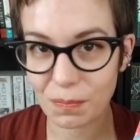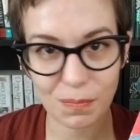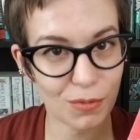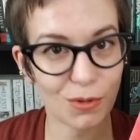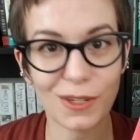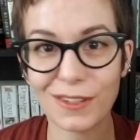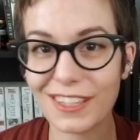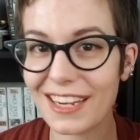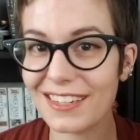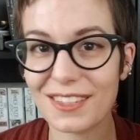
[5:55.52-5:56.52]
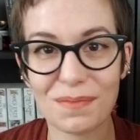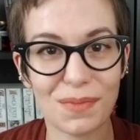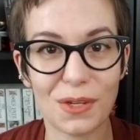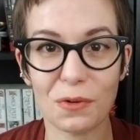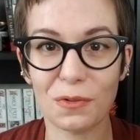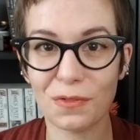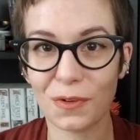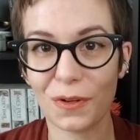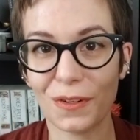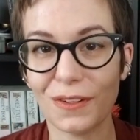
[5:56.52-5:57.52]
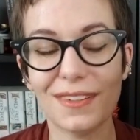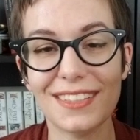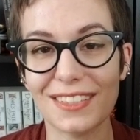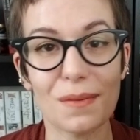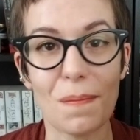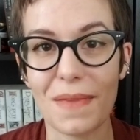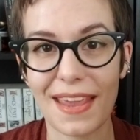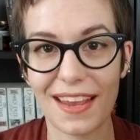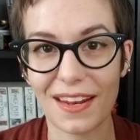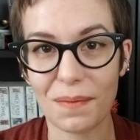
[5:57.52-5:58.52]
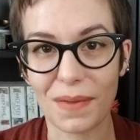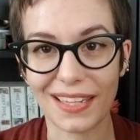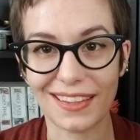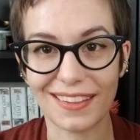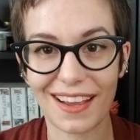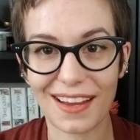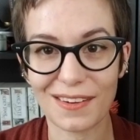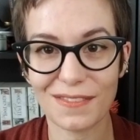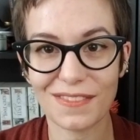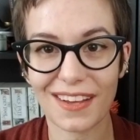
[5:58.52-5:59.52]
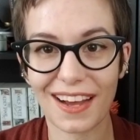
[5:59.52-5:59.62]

Brilliant, beautiful, just made my life.